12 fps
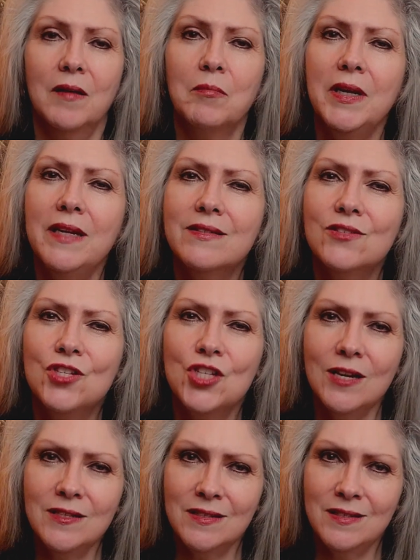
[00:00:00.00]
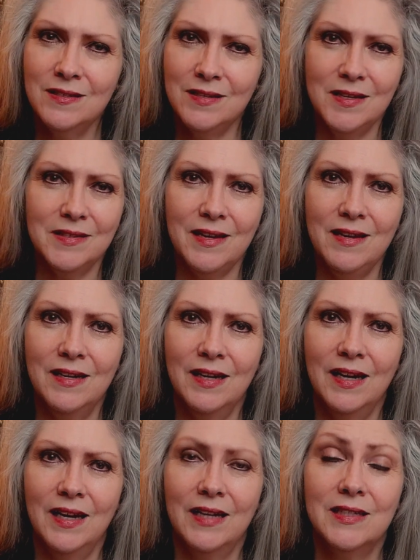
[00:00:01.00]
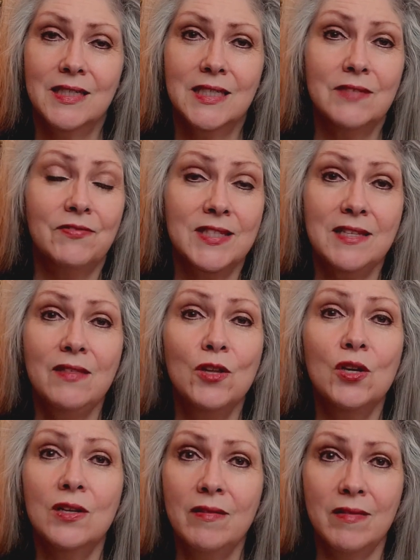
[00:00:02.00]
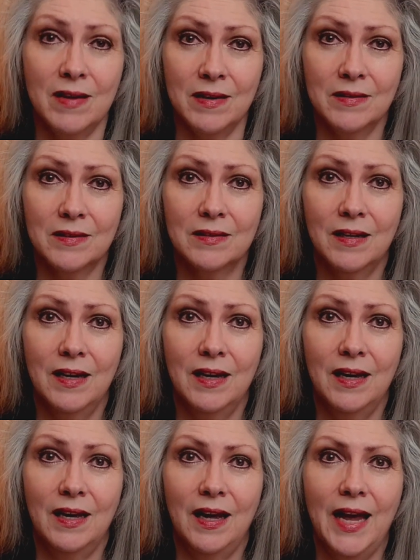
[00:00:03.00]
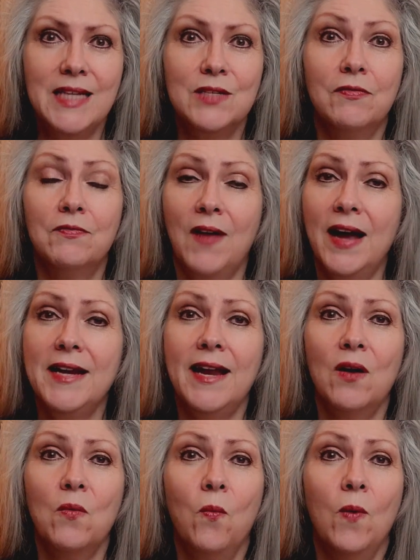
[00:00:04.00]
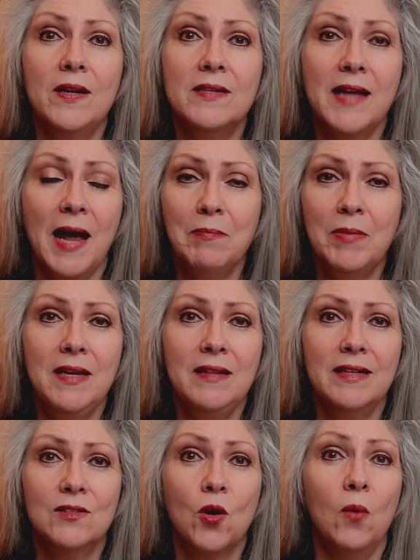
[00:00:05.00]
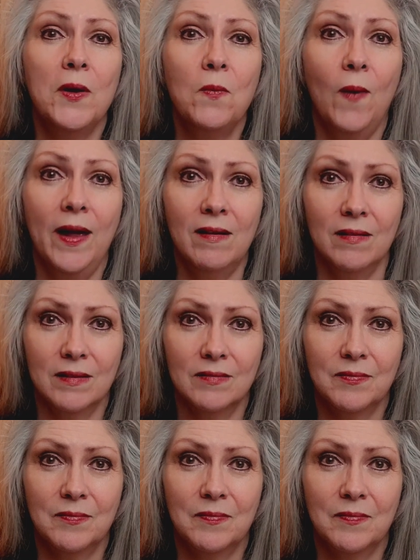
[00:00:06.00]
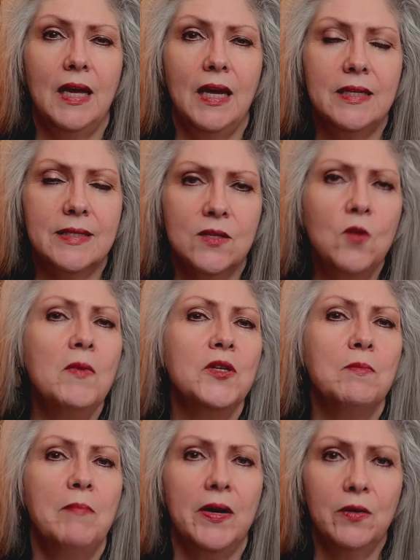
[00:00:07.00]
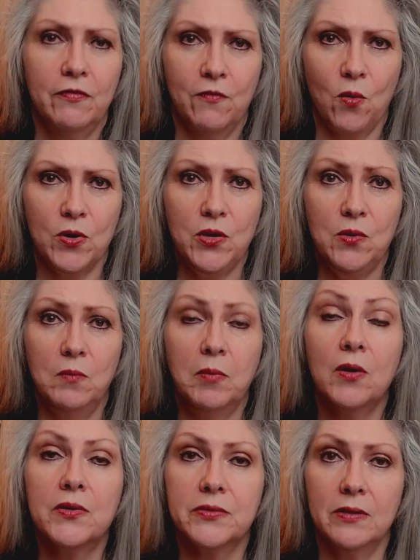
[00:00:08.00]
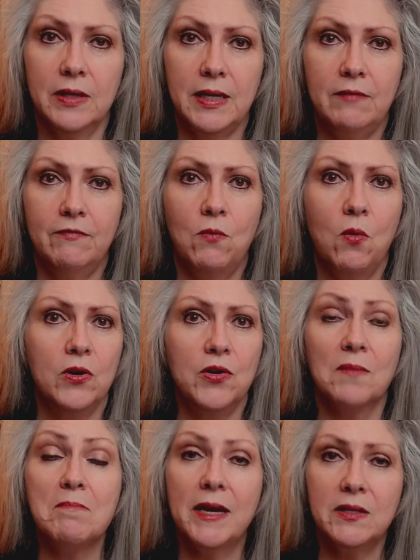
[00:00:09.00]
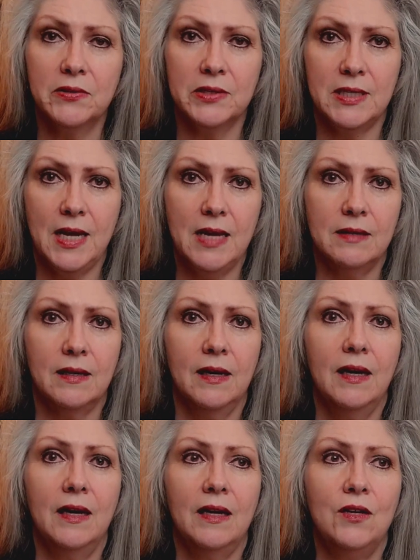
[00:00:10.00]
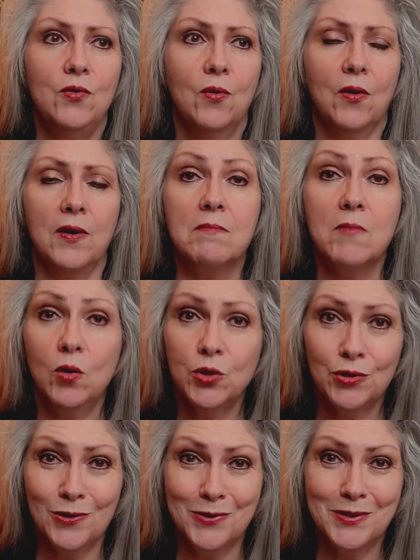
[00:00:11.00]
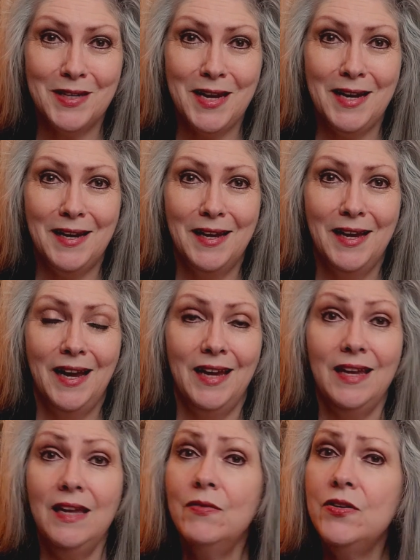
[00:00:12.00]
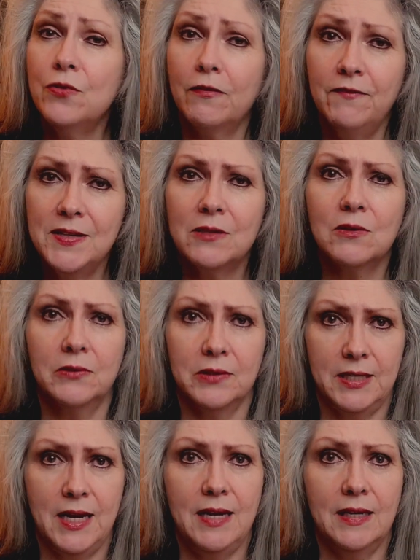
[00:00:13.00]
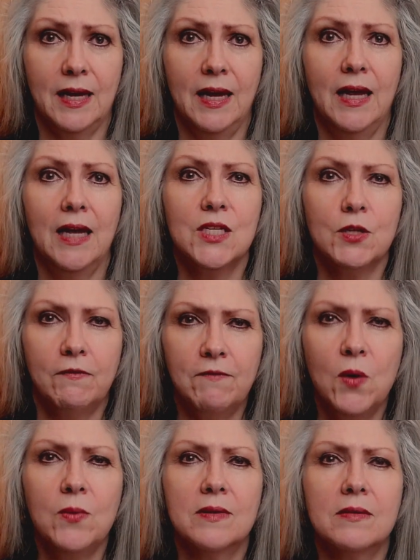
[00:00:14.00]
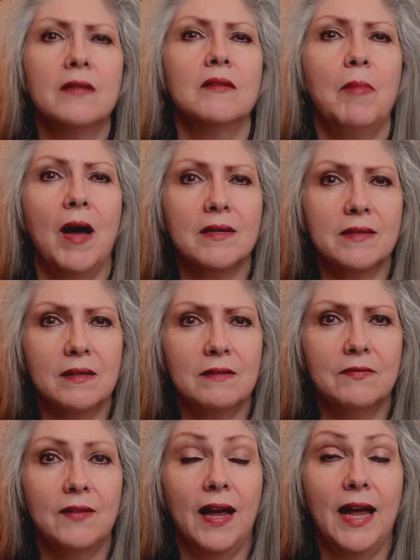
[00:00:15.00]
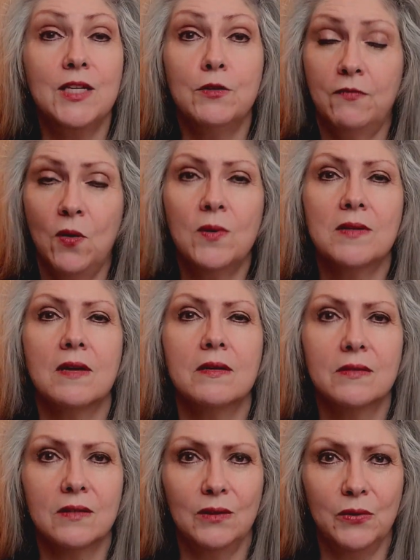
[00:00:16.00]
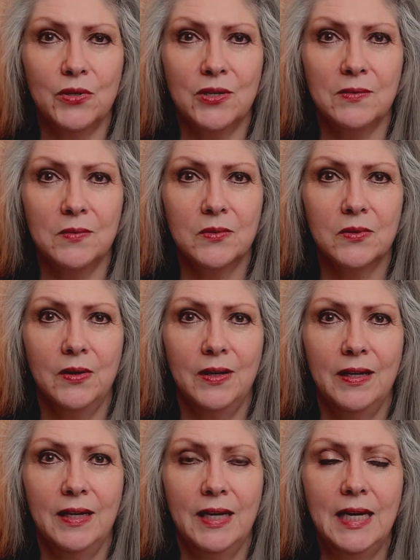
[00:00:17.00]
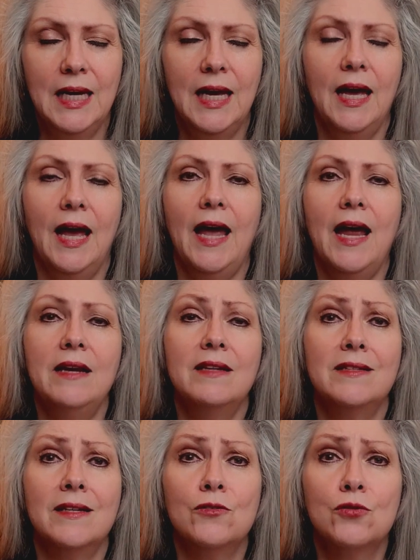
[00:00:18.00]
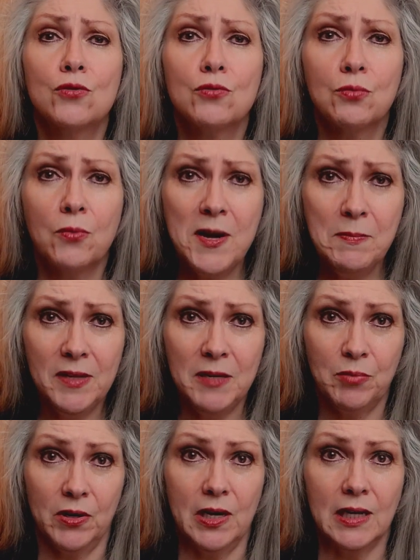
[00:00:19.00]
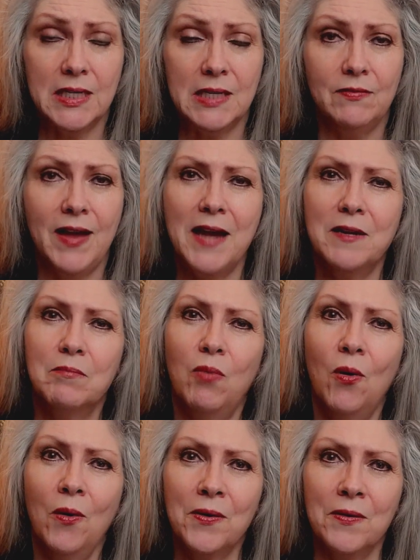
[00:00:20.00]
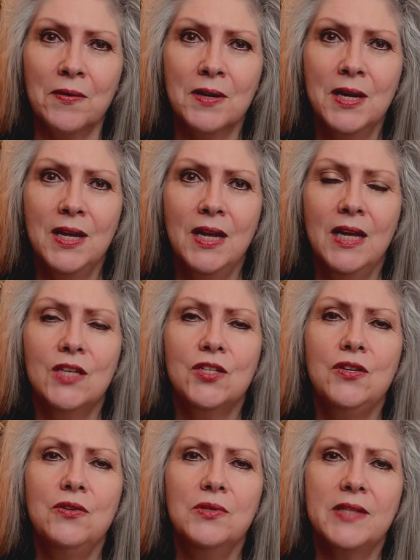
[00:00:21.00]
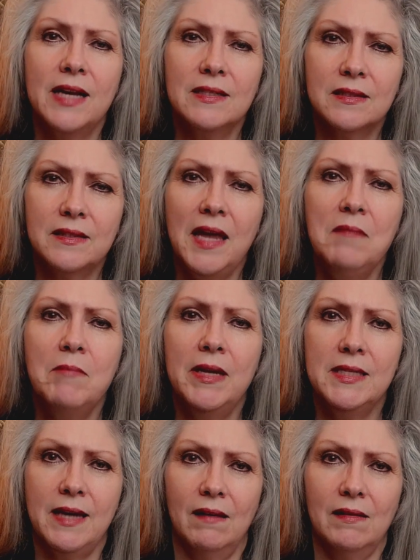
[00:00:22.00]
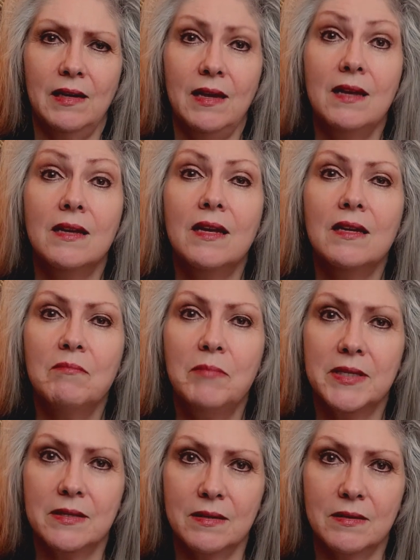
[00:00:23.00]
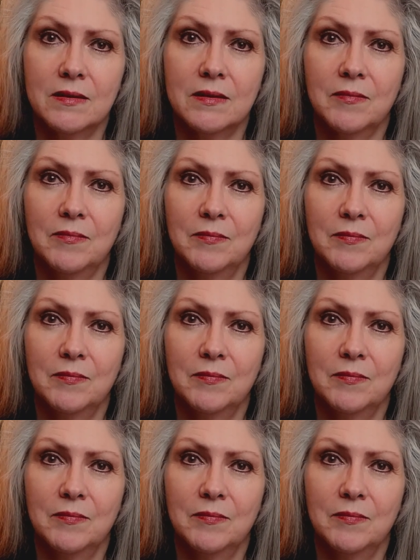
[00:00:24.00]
But it's just as easy to see the good things and to find out what is happening that's going well. It's so much better for you personally, for your mental state, your emotional state, even your physical state, to focus on the positive and to focus on solutions. And it's extremely productive and important to use that same mentality in business.